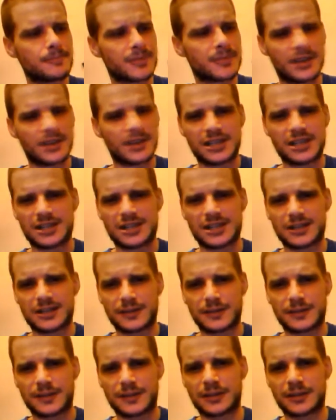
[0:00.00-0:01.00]
This
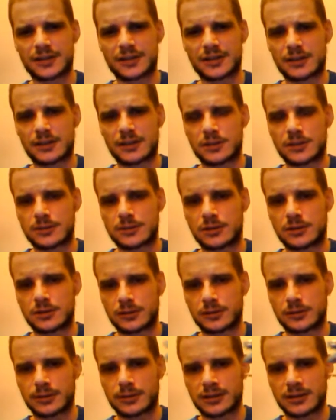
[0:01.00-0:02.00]
feels so much more
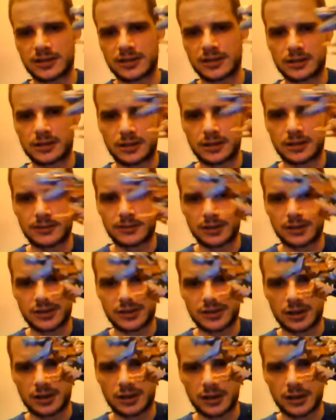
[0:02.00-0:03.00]
robust and more
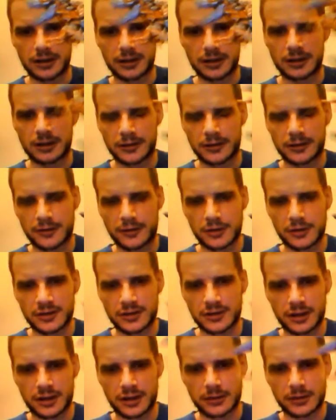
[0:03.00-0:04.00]
solid than the Fall of
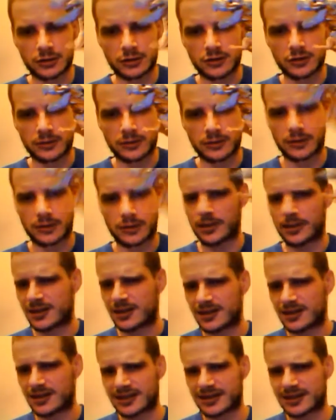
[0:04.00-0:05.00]
Cybertron Grimlock,
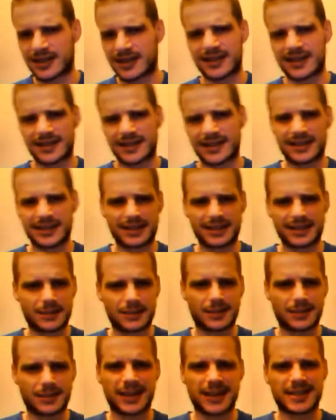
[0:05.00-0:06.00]
because the
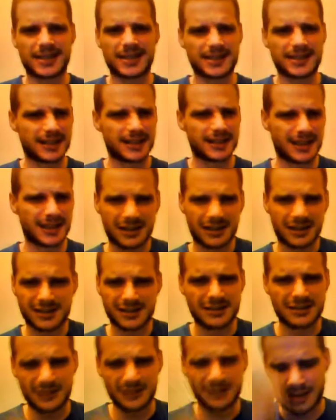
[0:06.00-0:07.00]
plastic, I
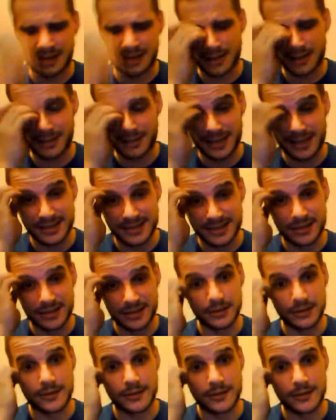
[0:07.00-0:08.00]
don't like the plastic on
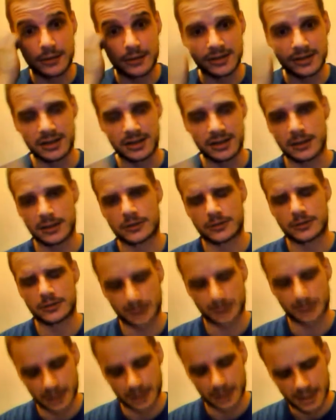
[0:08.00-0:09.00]
the Fall of Cybertron
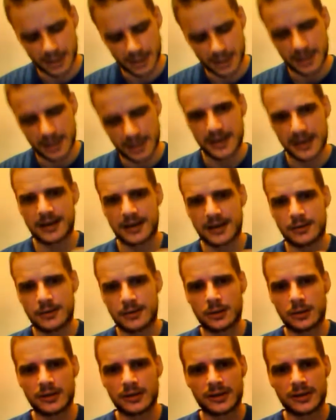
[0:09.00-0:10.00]
one. It
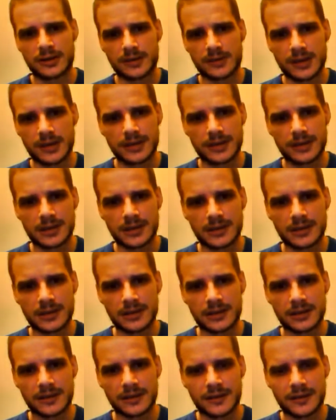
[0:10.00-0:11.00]
worries me because
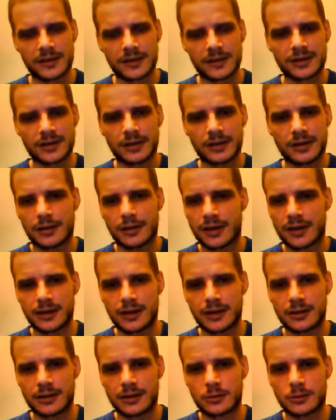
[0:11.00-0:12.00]
it feels so
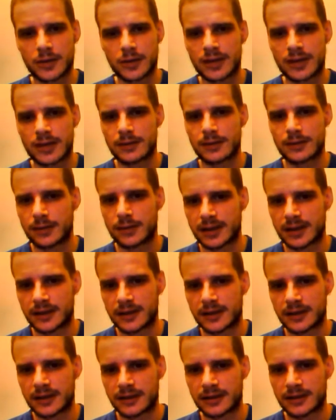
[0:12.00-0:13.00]
thin and weak in
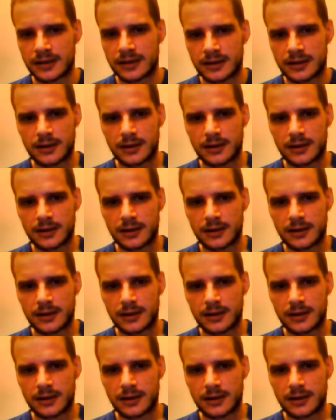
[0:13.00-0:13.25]
places.